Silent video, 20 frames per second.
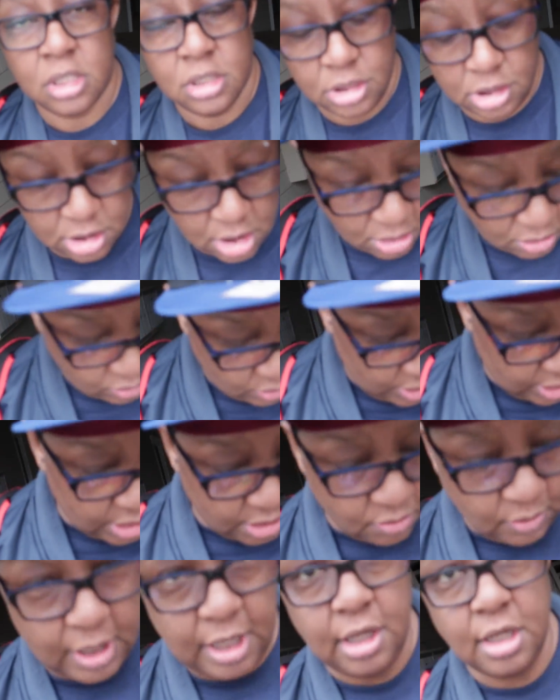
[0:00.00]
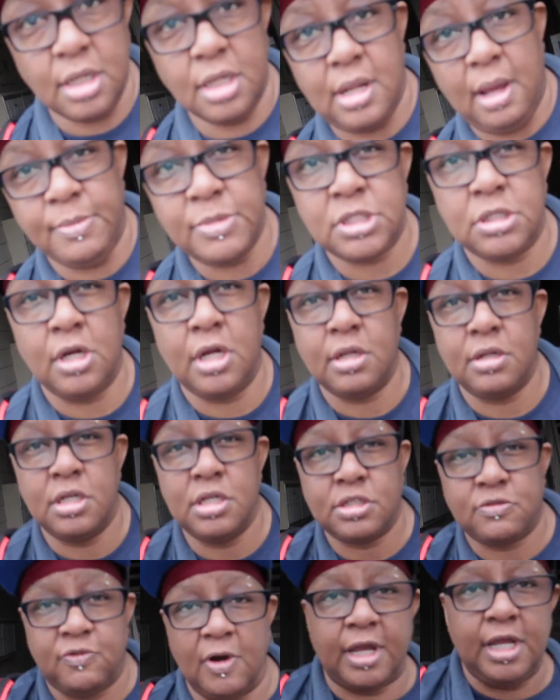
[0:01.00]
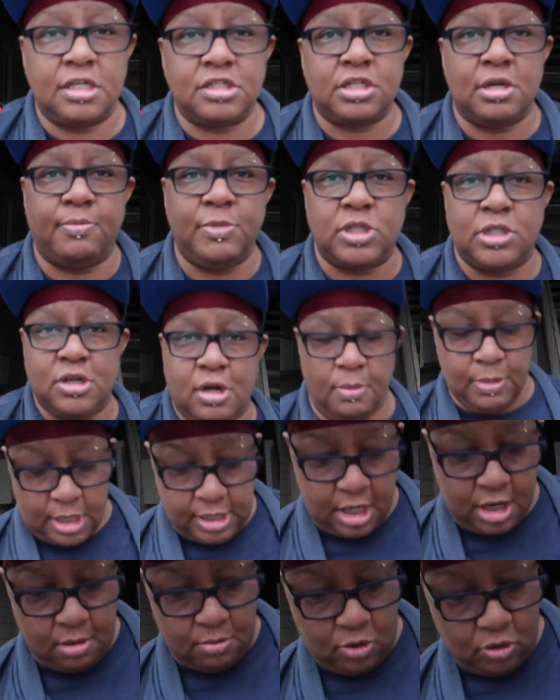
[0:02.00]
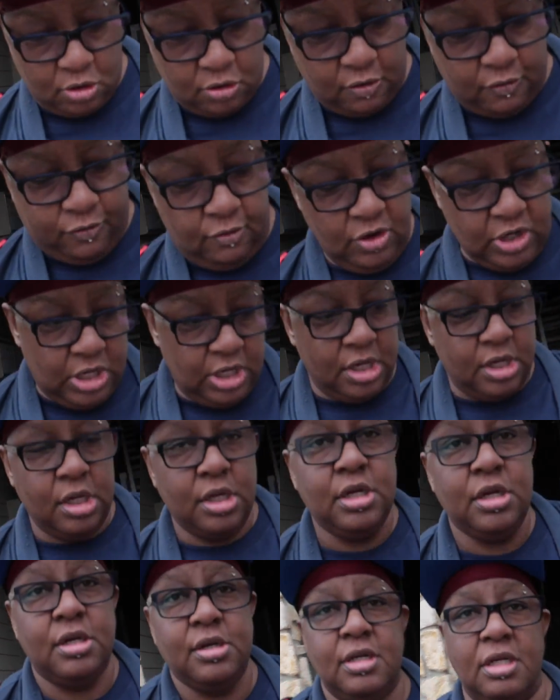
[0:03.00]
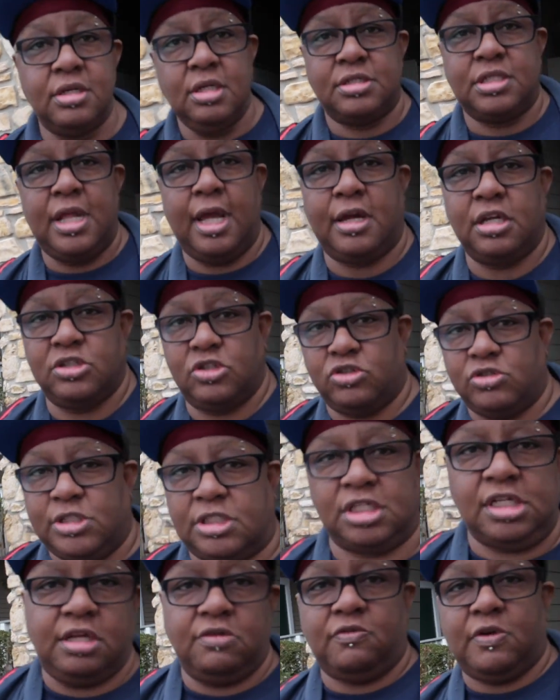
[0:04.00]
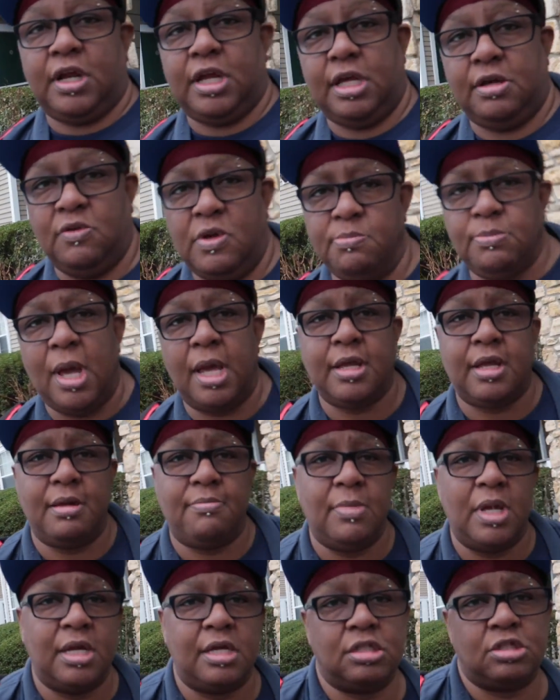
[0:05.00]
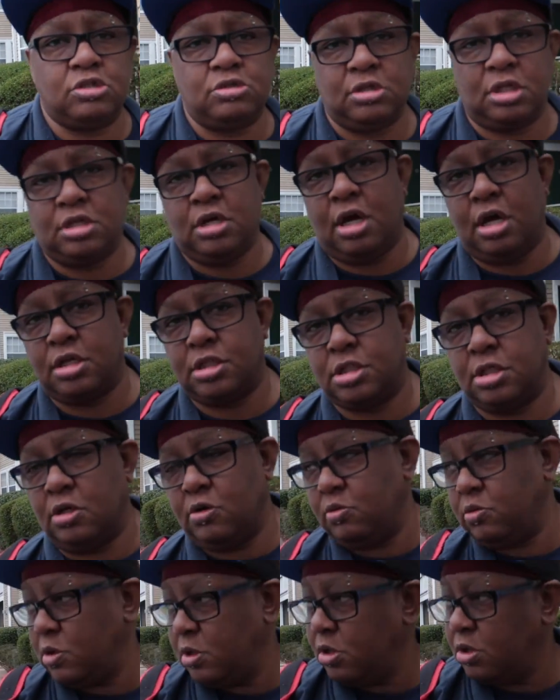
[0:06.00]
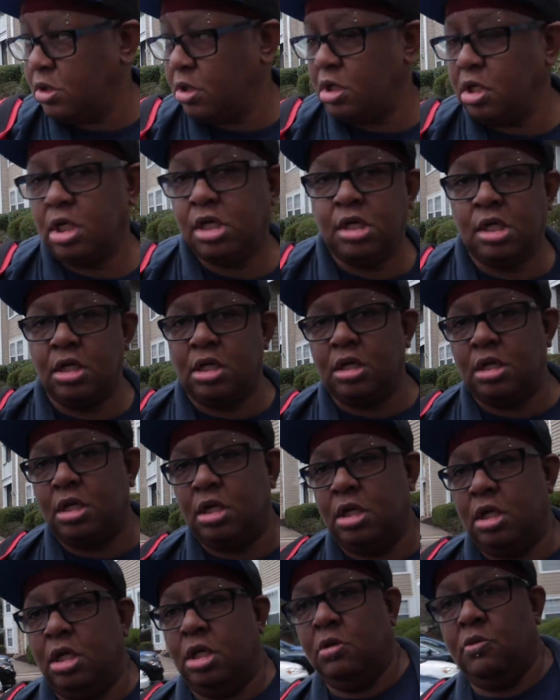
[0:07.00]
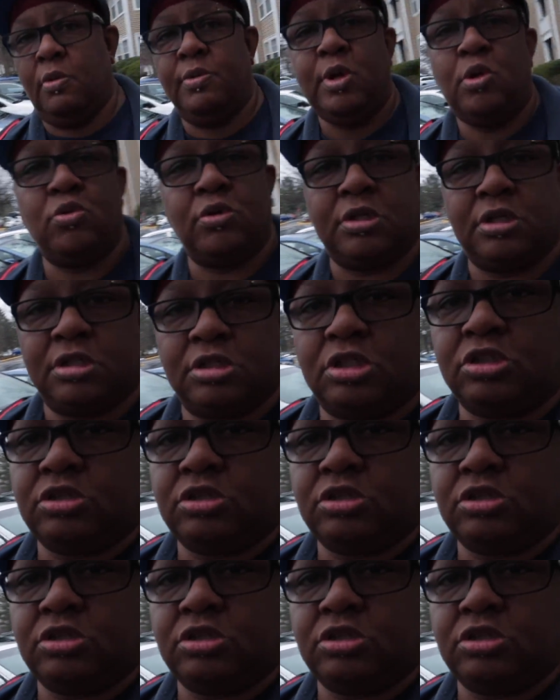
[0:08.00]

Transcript: So, anyway, I'm gonna turn, it's raining, so I'm gonna turn my camera off. It's like a drizzly rain. We might can make it to the car, so. Well, we going in the